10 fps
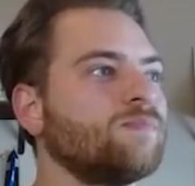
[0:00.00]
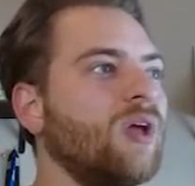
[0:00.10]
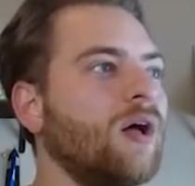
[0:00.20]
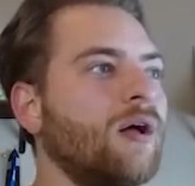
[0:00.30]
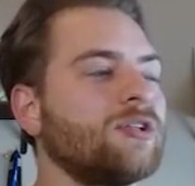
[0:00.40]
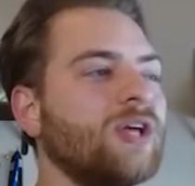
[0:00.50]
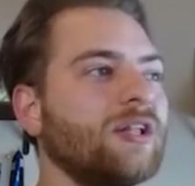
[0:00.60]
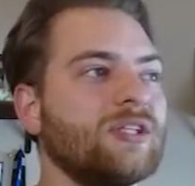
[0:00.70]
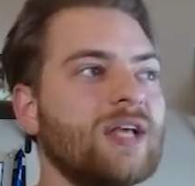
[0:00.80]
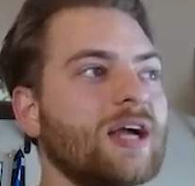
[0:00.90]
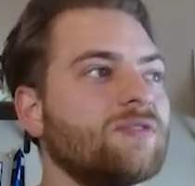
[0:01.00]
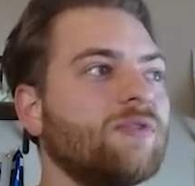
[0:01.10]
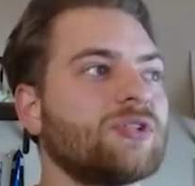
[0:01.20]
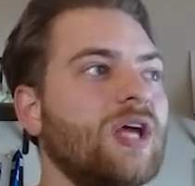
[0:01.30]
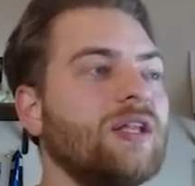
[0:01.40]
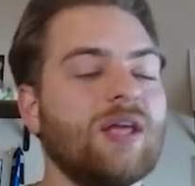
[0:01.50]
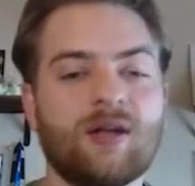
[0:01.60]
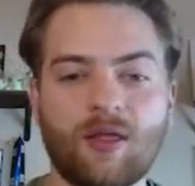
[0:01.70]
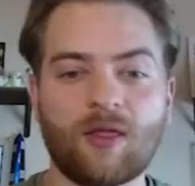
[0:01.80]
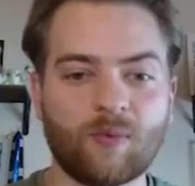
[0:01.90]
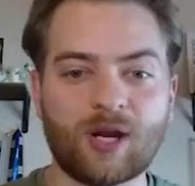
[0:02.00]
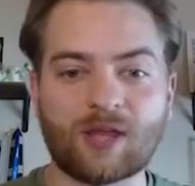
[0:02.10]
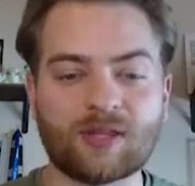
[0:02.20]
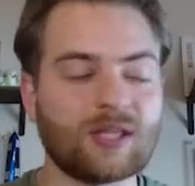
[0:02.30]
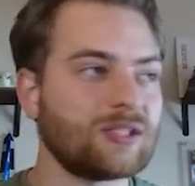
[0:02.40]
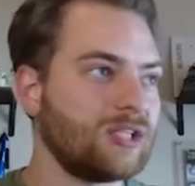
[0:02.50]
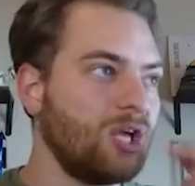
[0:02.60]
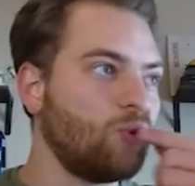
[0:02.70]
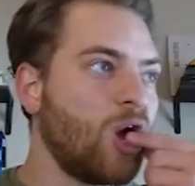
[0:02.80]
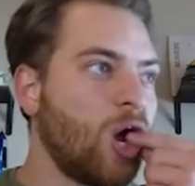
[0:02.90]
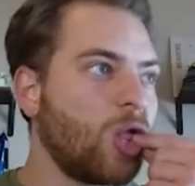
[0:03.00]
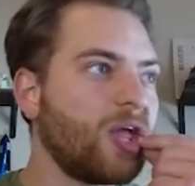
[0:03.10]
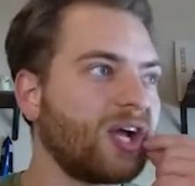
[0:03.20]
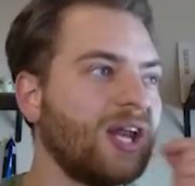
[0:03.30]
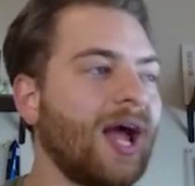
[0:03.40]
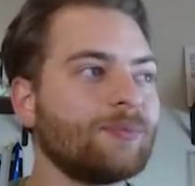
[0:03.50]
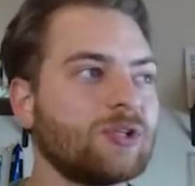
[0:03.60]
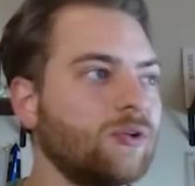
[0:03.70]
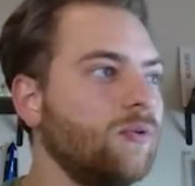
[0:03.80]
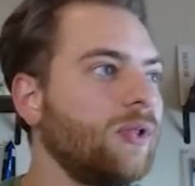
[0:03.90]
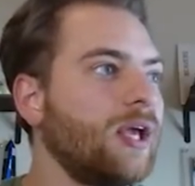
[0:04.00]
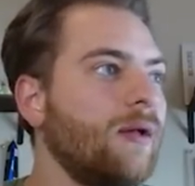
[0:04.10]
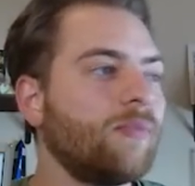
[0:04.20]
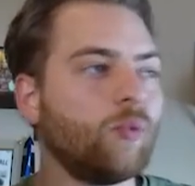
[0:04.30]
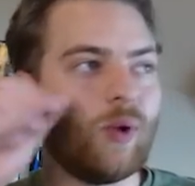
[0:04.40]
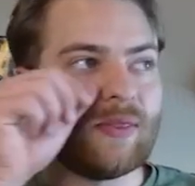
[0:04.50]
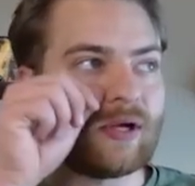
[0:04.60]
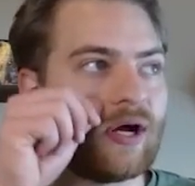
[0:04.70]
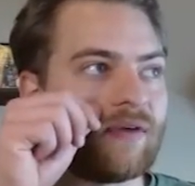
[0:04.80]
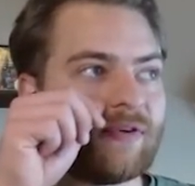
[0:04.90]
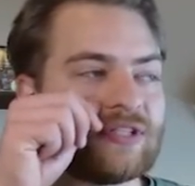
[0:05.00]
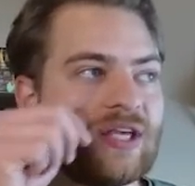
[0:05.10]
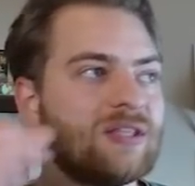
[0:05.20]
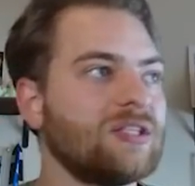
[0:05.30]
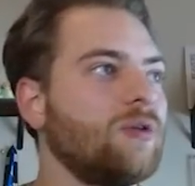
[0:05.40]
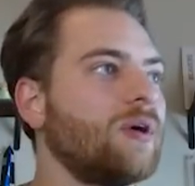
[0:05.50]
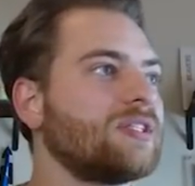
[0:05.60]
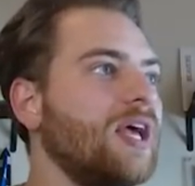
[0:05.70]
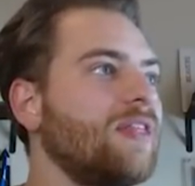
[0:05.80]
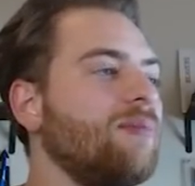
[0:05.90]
Shout out to Jacksonville State getting another win. I think that's a team that could absolutely win the conference in the CUSA.